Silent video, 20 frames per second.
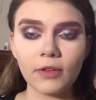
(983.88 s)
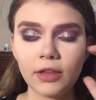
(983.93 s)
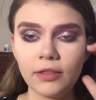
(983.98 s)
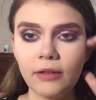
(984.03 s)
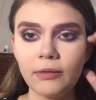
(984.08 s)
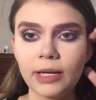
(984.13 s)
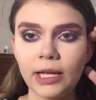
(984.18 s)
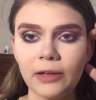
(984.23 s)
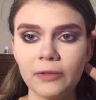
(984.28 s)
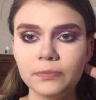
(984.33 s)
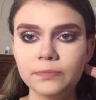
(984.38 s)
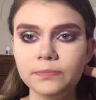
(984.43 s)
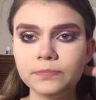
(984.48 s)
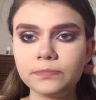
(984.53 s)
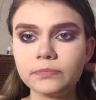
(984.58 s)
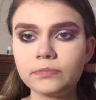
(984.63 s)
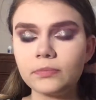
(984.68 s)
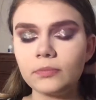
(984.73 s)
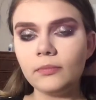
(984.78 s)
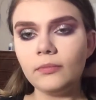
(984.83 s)
There we go.
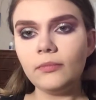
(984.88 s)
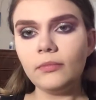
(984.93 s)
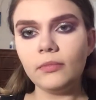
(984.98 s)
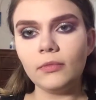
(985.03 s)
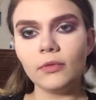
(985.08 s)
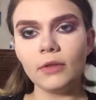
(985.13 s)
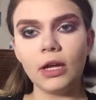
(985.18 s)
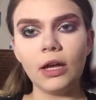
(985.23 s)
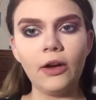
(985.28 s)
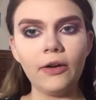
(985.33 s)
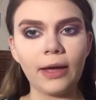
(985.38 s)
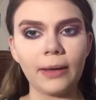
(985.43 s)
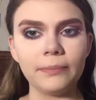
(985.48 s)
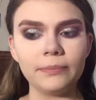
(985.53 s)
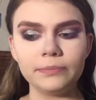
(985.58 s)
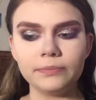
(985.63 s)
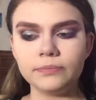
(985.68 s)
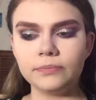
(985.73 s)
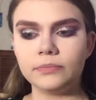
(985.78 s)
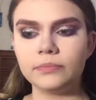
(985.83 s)
Okay.
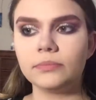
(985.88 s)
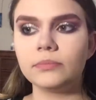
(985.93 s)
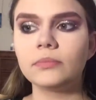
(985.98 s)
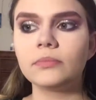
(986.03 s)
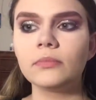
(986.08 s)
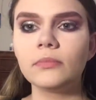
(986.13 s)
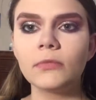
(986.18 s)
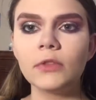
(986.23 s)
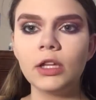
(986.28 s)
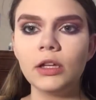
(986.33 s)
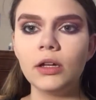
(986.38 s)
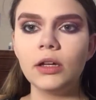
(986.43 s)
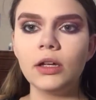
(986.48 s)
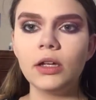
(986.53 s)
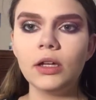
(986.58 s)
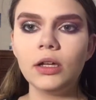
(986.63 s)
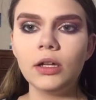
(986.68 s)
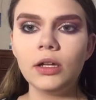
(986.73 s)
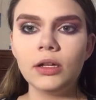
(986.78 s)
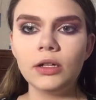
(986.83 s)

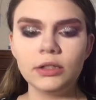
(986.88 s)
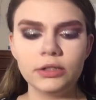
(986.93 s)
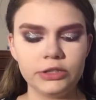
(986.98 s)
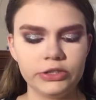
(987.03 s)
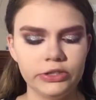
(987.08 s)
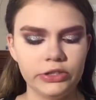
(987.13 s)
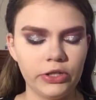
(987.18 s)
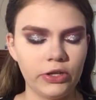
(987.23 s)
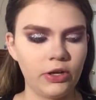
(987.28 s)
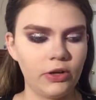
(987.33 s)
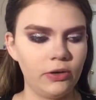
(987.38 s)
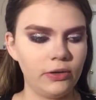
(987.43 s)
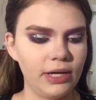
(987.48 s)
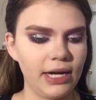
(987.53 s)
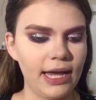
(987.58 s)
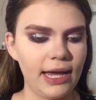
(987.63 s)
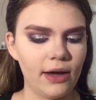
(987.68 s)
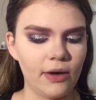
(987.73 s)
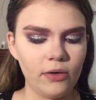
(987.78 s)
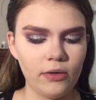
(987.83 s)
So
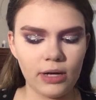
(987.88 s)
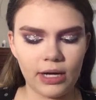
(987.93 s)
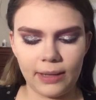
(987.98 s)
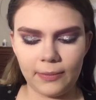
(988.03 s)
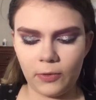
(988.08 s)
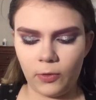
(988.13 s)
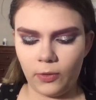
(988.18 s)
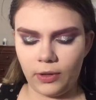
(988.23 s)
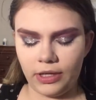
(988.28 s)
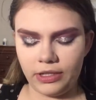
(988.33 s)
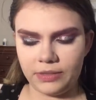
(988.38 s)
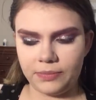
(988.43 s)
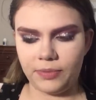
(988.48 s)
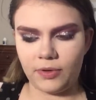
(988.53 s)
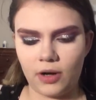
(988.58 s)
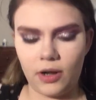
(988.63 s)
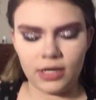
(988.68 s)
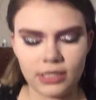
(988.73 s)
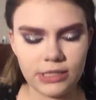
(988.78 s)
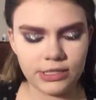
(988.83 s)
now I'm going to
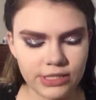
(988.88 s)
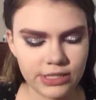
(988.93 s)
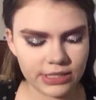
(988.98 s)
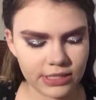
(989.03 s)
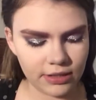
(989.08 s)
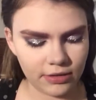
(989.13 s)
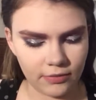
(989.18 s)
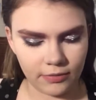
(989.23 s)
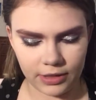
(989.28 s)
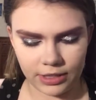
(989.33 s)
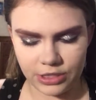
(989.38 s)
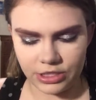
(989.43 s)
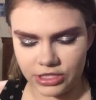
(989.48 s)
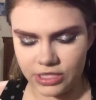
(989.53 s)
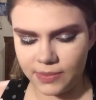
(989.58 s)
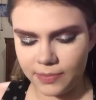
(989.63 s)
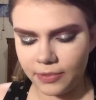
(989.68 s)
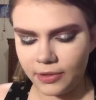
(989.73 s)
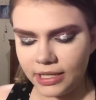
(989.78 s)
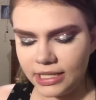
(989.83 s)
bronze, which is
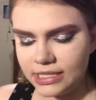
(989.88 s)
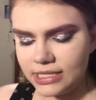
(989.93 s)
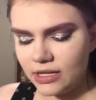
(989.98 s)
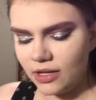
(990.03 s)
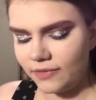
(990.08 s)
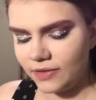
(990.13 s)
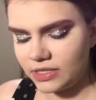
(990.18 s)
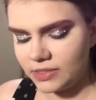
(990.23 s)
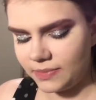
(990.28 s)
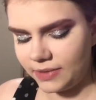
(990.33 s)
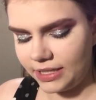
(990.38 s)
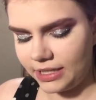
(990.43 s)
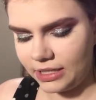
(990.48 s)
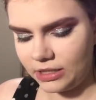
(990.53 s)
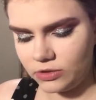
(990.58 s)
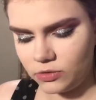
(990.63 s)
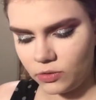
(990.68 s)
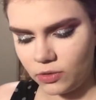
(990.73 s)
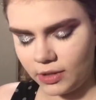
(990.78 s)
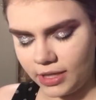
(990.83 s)
pretty
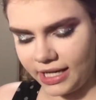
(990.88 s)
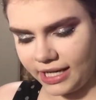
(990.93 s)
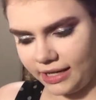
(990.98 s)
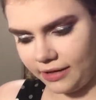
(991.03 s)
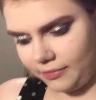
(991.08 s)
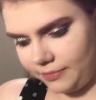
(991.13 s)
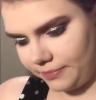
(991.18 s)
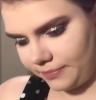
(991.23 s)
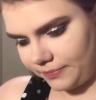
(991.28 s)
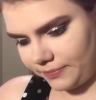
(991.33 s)
self-explanatory.